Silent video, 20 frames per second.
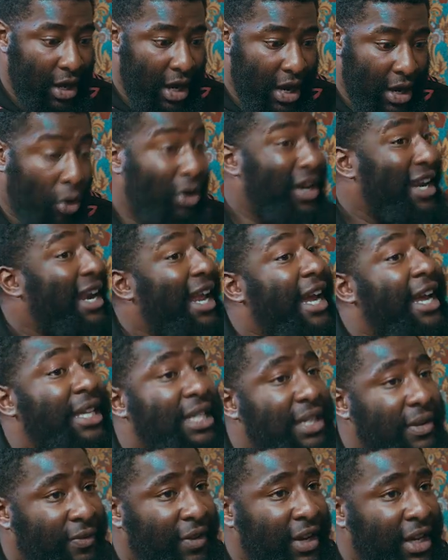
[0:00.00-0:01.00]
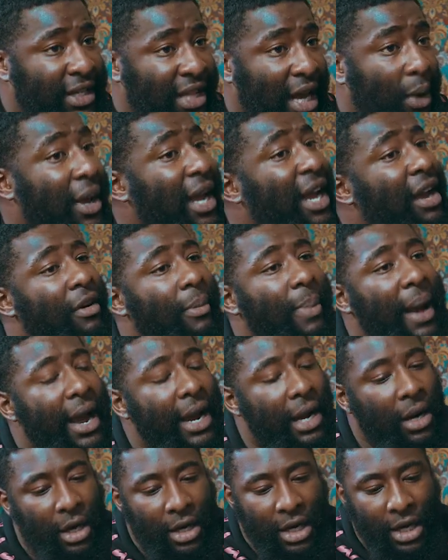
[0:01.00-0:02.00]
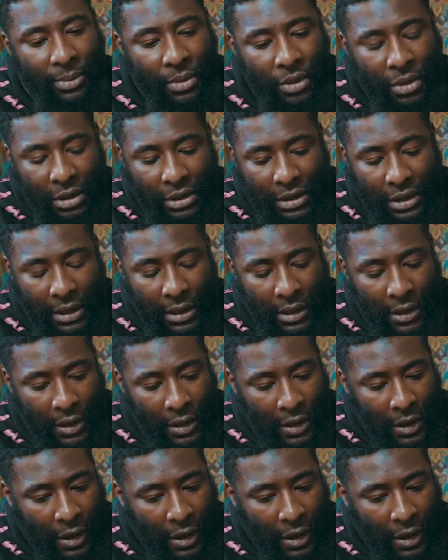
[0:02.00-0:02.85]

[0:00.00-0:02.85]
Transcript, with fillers: uh, or the negative things that we hear about in our community.